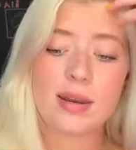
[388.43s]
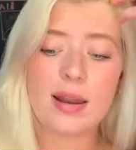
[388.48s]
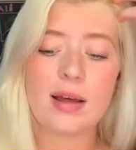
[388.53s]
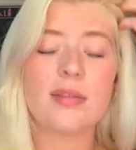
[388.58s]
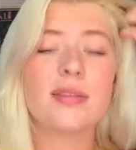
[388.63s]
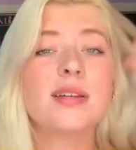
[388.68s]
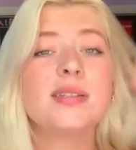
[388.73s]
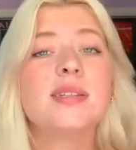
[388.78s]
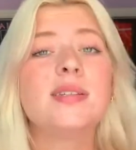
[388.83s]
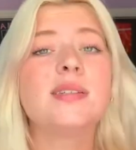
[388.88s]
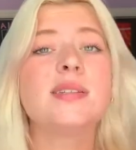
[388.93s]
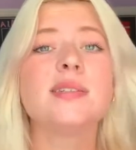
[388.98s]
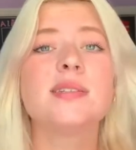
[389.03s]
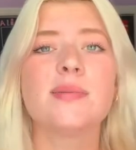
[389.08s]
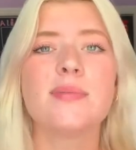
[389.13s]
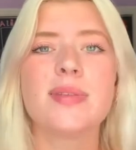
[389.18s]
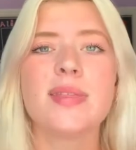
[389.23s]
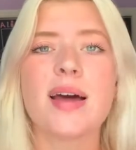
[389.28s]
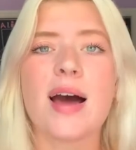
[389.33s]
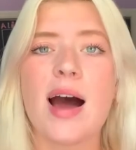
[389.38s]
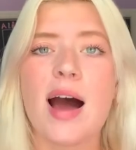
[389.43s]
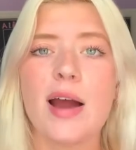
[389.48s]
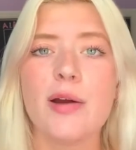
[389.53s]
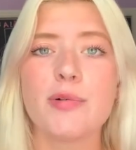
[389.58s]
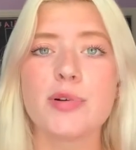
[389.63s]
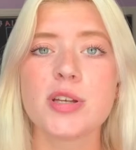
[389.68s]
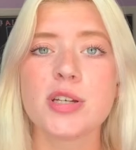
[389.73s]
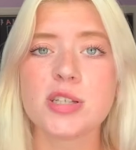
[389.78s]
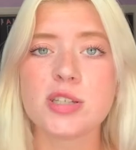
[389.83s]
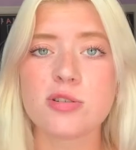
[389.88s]
Now, this isn't something that I
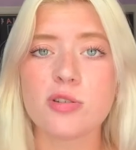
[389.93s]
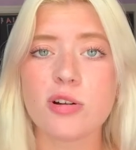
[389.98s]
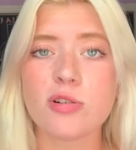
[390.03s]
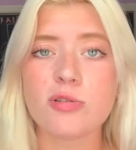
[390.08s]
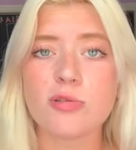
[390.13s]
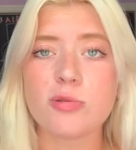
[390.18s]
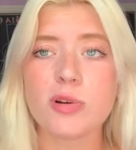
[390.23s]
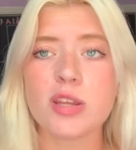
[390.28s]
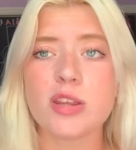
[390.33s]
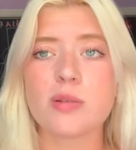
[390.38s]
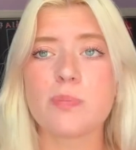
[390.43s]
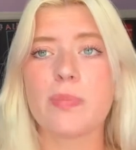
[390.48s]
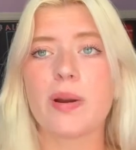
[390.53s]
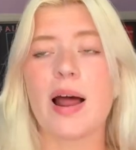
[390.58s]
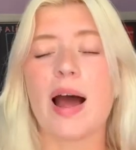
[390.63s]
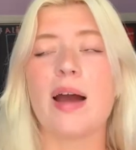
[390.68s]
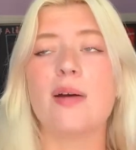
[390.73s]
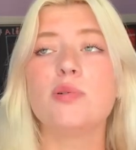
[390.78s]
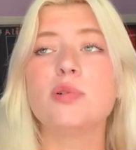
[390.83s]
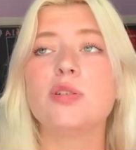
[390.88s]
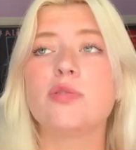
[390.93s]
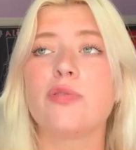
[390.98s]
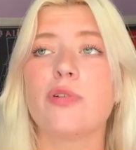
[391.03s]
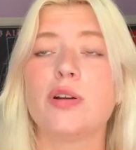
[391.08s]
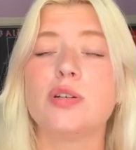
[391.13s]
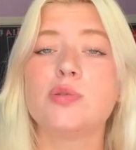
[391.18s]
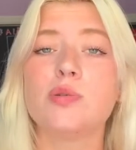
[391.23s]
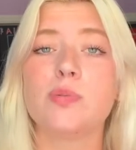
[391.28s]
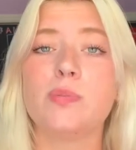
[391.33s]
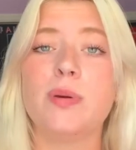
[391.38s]
really struggled with, but I was
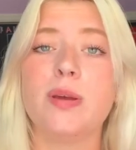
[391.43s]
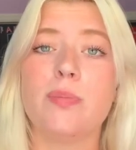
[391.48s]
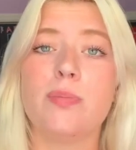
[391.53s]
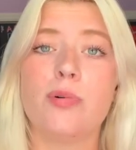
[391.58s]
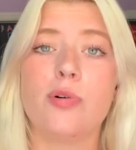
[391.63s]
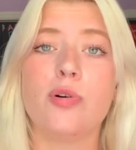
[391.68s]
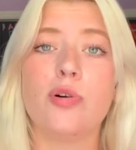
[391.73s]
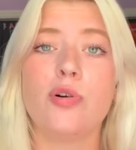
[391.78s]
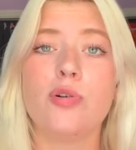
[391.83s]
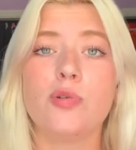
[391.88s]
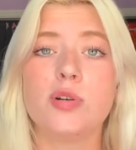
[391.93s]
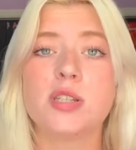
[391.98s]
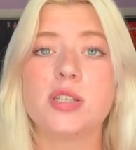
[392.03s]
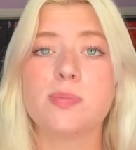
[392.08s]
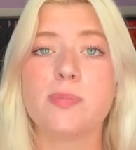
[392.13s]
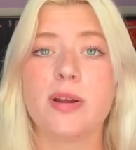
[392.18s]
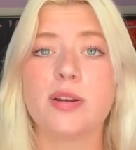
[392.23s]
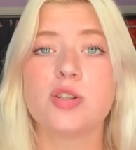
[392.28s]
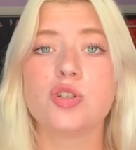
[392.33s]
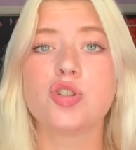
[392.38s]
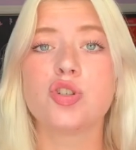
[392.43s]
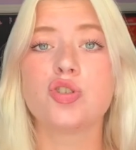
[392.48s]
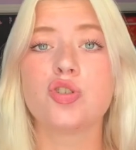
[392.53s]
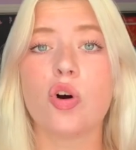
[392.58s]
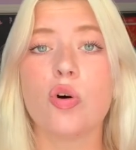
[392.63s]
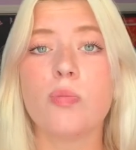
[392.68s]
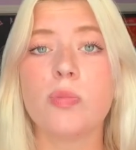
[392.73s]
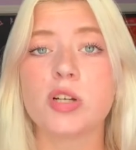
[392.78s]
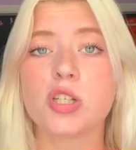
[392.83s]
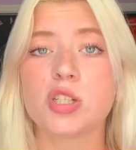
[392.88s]
friends with people who would spend
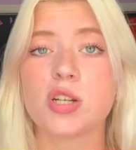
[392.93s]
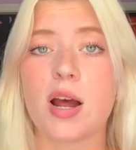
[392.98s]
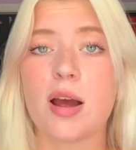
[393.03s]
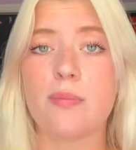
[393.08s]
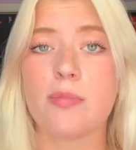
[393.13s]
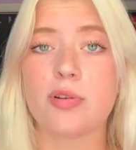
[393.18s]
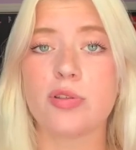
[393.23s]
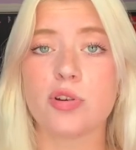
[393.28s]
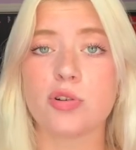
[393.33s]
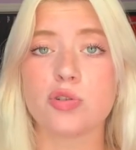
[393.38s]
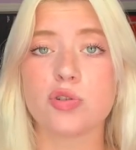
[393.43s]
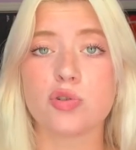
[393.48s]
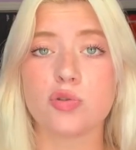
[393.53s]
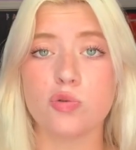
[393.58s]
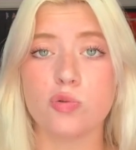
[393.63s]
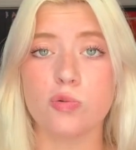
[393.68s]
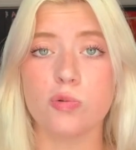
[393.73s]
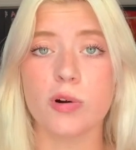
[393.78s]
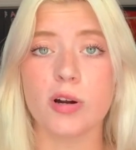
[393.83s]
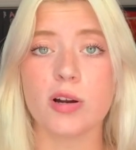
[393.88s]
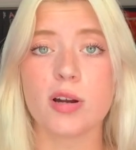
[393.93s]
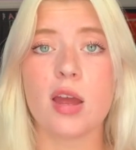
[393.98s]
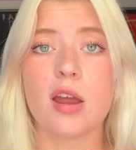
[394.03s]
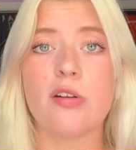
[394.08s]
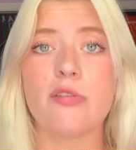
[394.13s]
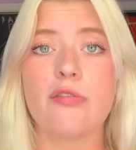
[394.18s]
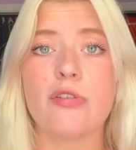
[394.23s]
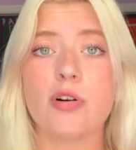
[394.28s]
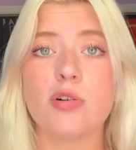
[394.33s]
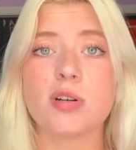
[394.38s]
so much time on their schoolwork
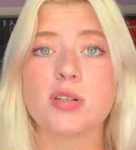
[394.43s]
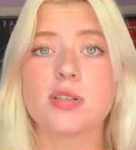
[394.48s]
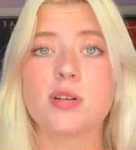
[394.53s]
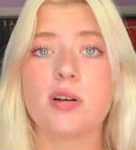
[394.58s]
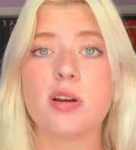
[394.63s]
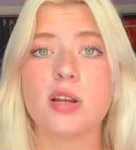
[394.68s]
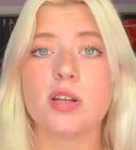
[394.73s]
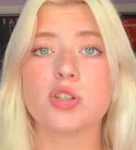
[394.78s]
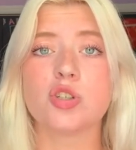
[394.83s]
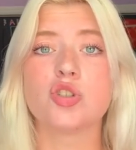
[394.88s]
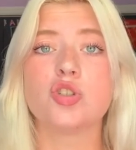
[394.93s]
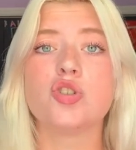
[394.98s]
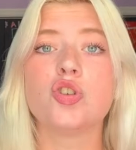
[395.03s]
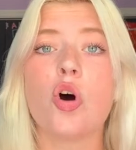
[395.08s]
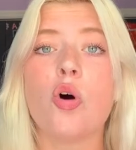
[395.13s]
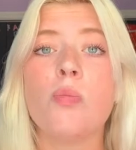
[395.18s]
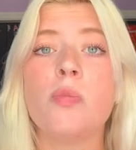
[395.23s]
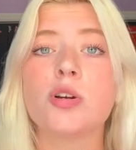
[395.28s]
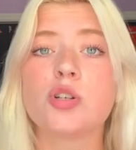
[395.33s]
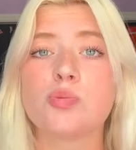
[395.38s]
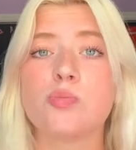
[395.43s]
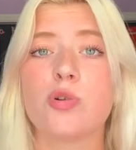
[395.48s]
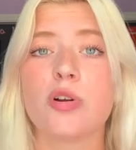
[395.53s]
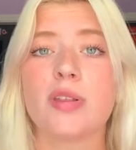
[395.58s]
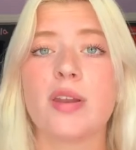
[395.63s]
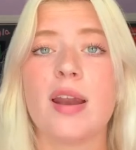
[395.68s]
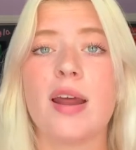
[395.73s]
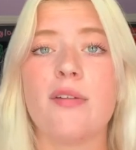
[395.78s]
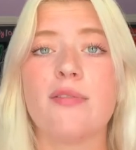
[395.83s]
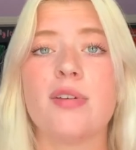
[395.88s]
and focus on it so much more
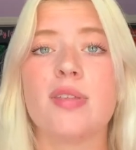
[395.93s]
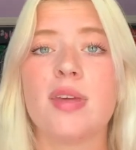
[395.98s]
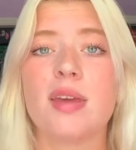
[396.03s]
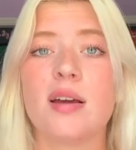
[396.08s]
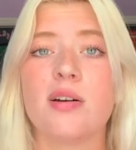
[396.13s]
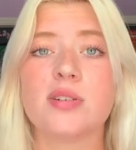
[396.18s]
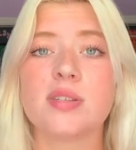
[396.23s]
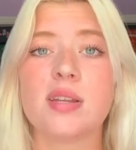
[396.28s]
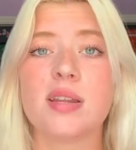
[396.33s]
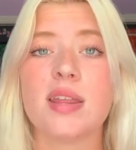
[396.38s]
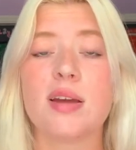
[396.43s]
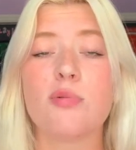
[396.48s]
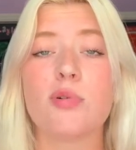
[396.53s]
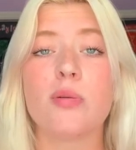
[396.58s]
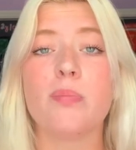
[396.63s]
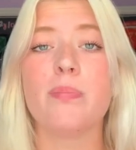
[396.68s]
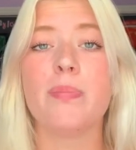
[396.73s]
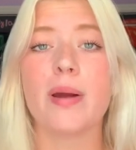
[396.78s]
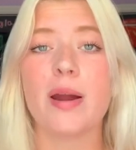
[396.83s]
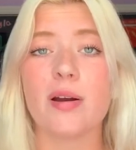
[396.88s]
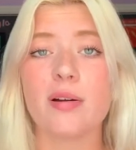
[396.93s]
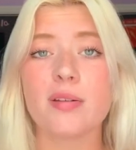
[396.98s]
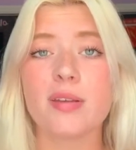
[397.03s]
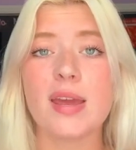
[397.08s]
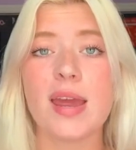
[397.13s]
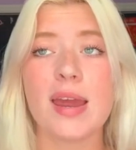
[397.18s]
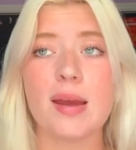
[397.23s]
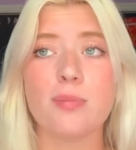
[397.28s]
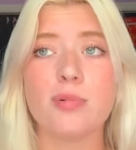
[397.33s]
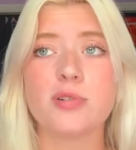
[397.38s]
than everything else that they were
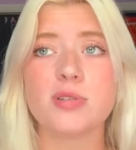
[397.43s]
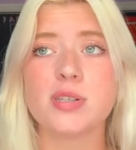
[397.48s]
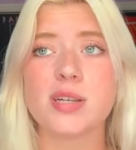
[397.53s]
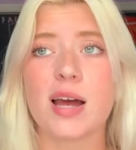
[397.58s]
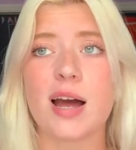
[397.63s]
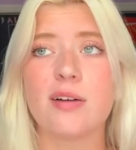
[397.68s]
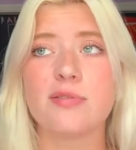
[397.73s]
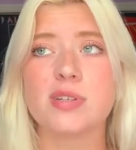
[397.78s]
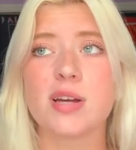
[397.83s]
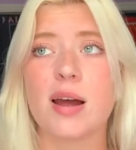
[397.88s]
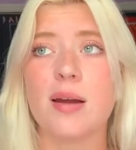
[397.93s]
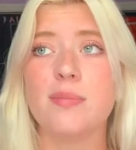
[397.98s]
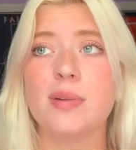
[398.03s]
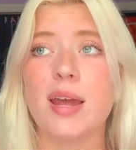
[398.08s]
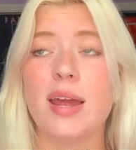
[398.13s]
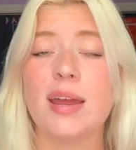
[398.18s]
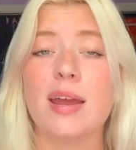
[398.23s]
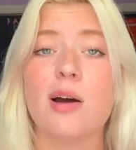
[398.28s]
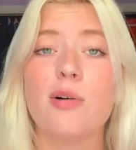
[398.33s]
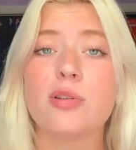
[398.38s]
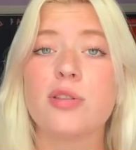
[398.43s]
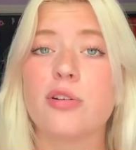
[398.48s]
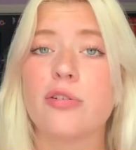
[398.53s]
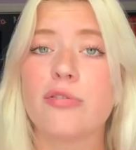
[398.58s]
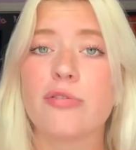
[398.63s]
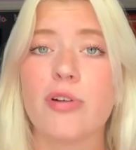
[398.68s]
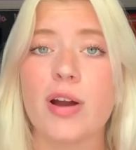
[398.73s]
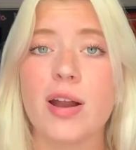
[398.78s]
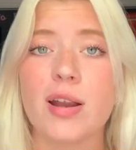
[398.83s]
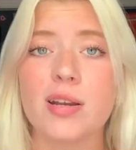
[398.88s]
barely able to have time to hang out with their
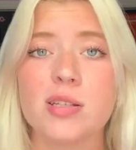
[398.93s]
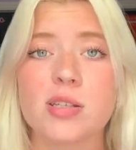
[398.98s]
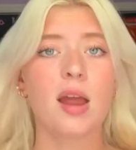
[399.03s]
friends.